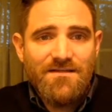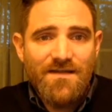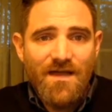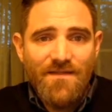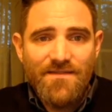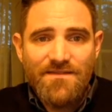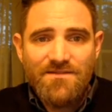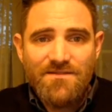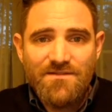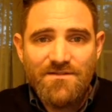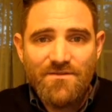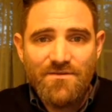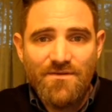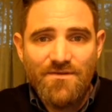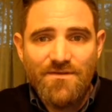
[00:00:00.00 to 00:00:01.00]
Add this to the
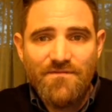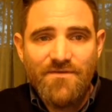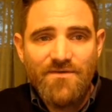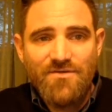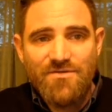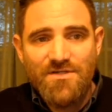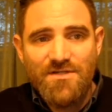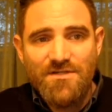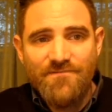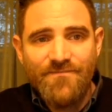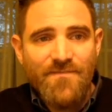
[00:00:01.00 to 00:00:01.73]
total on your adventure sheet.